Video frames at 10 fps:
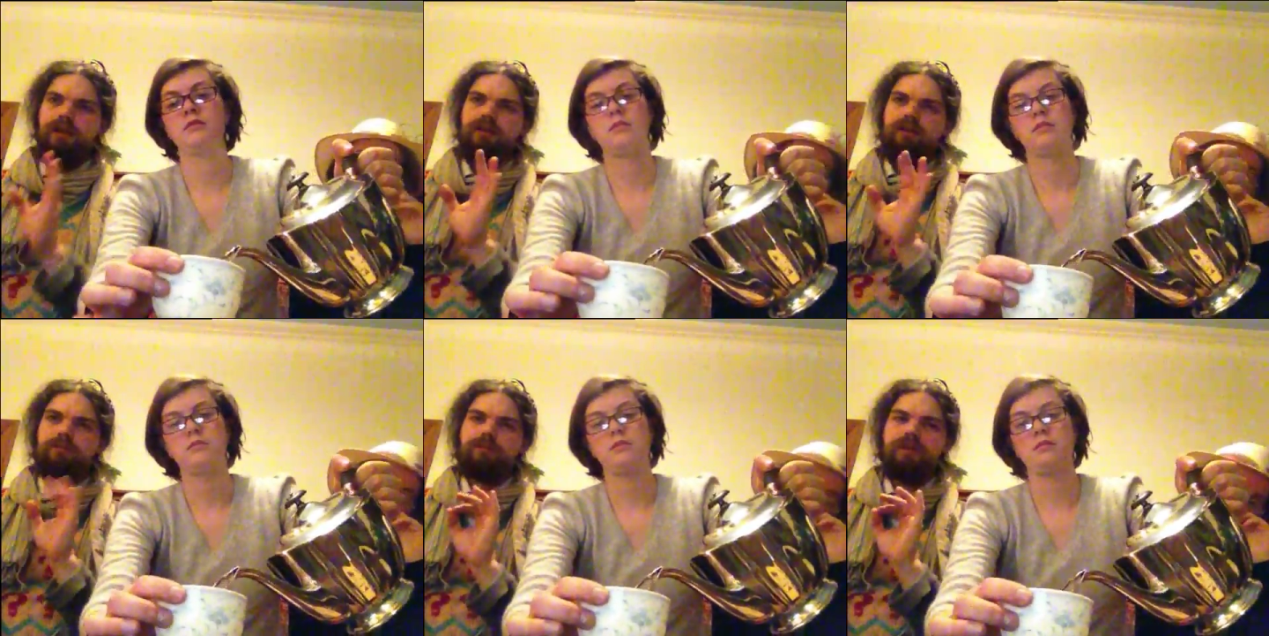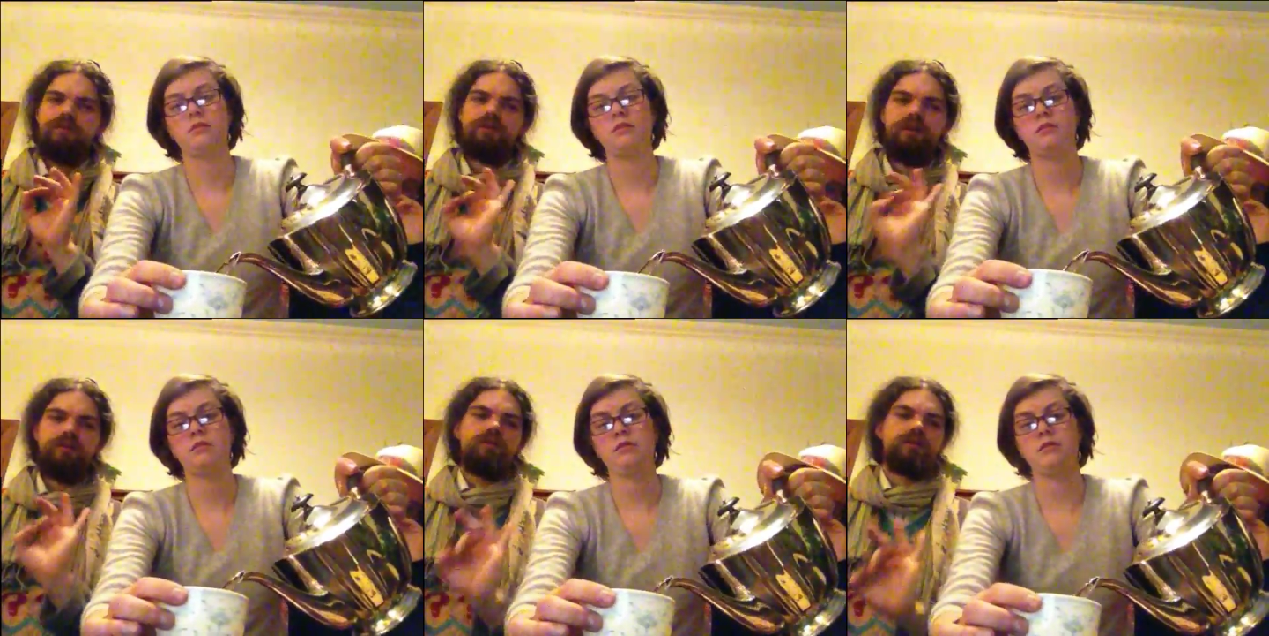Speaker 1: anything. If you
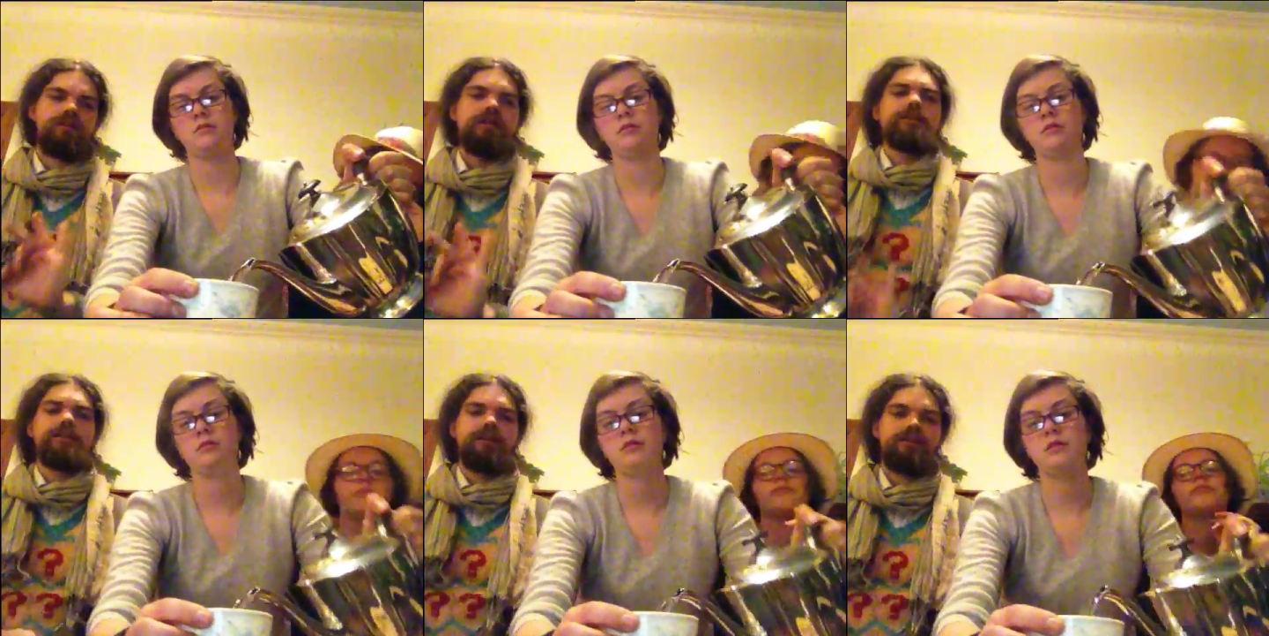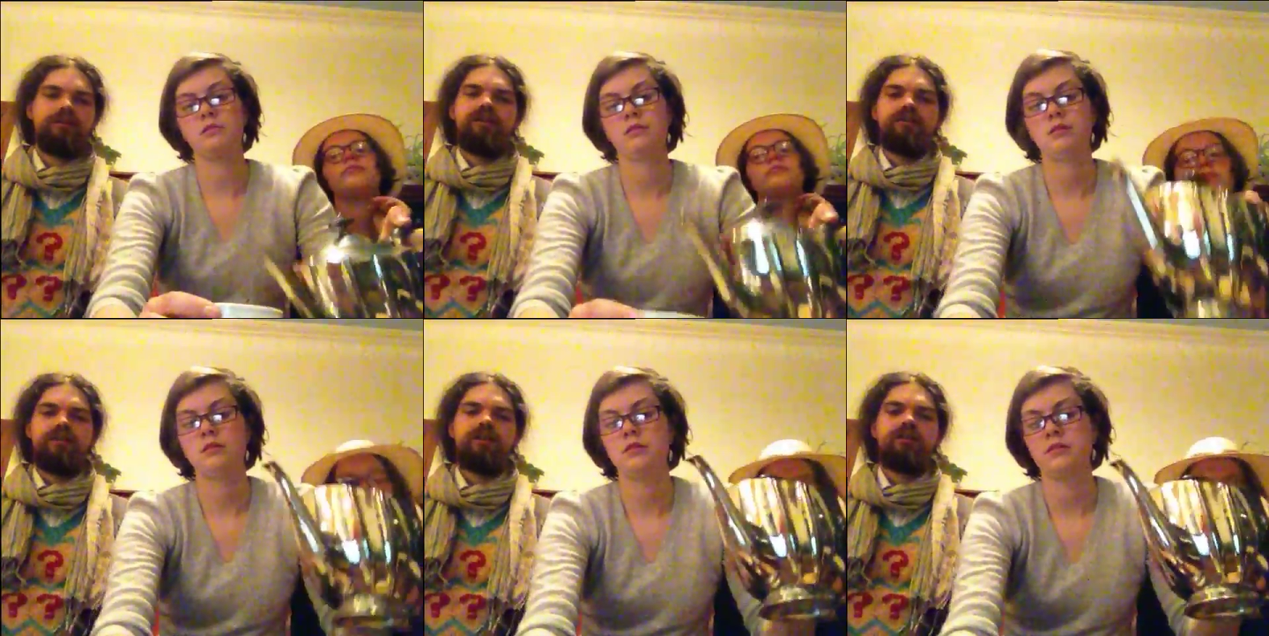don't oxidize the tea, it's a green
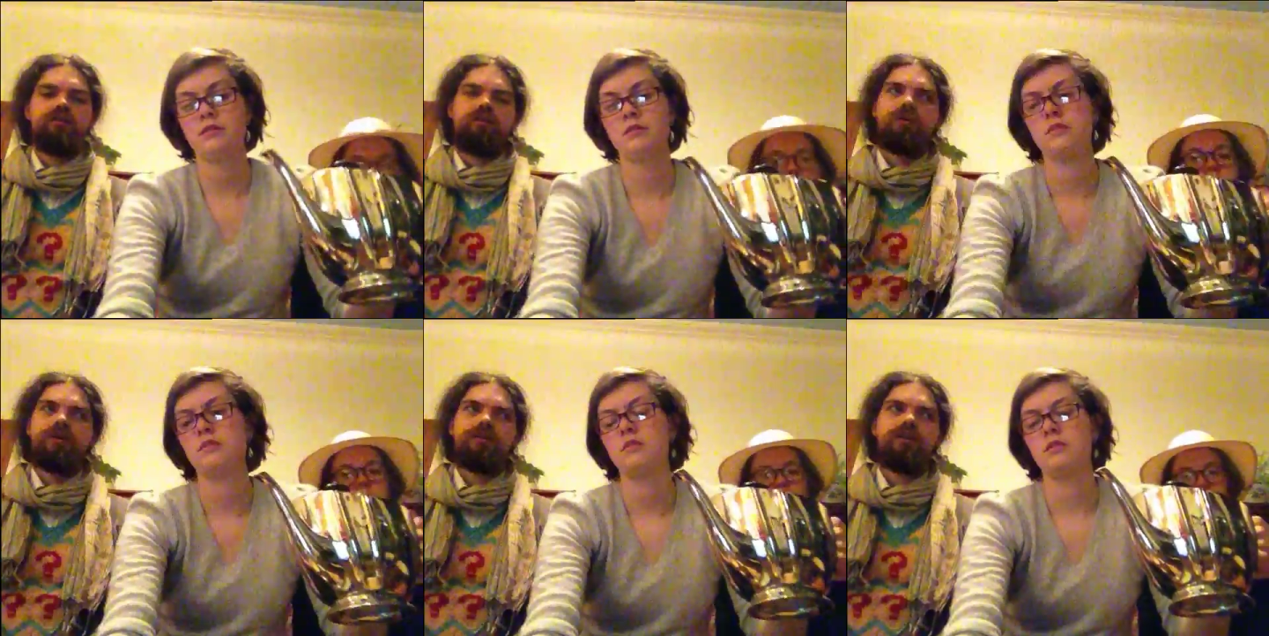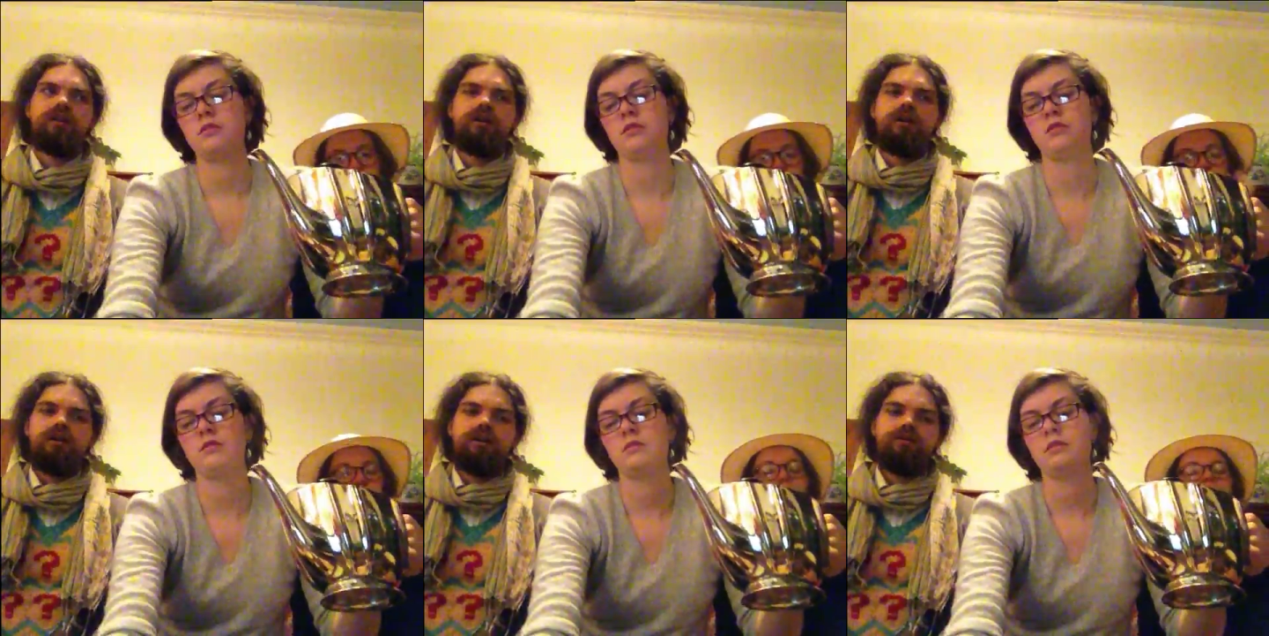tea or a white tea.
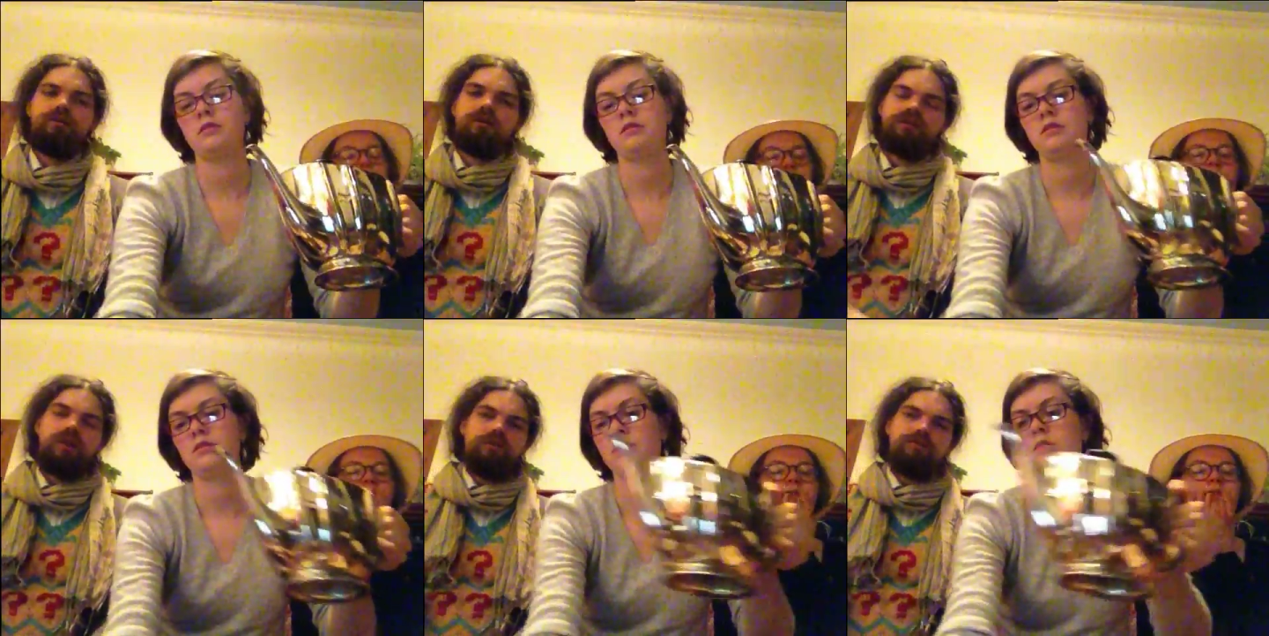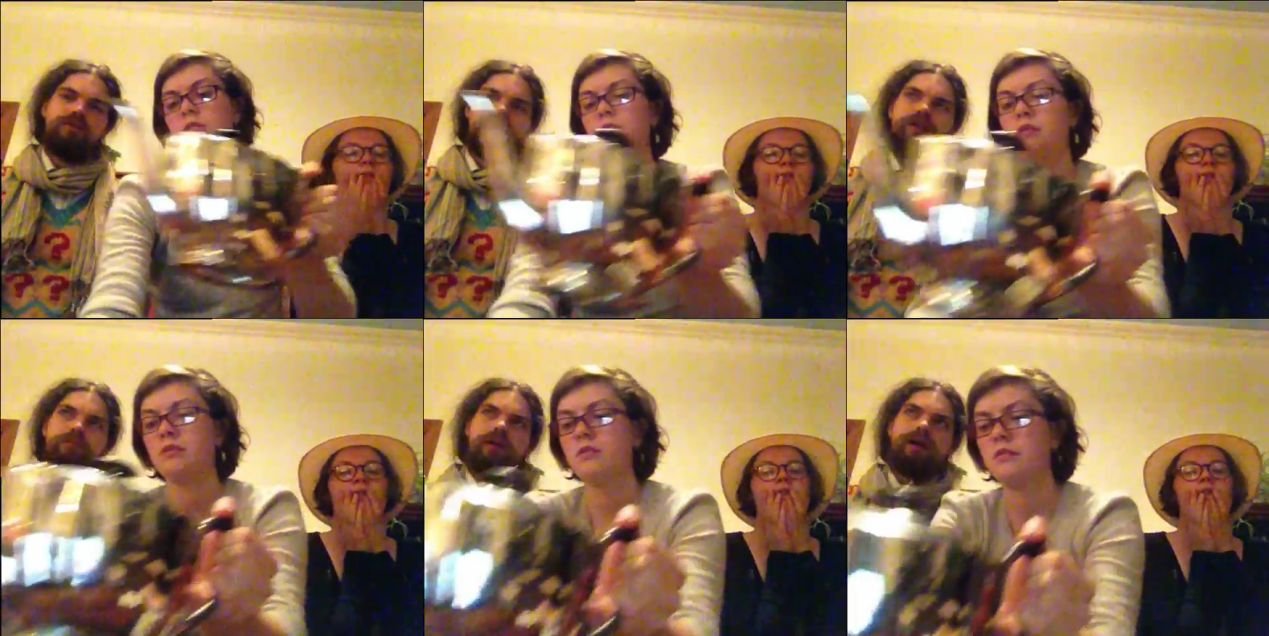And if you oxidize it fully,
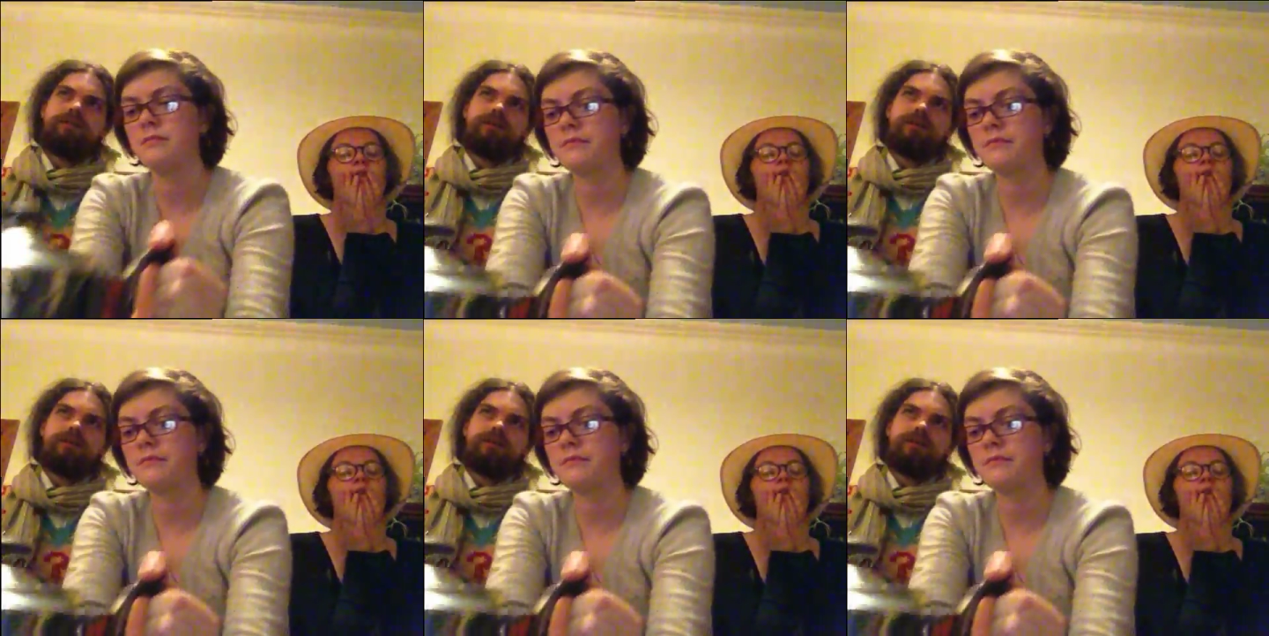it's a black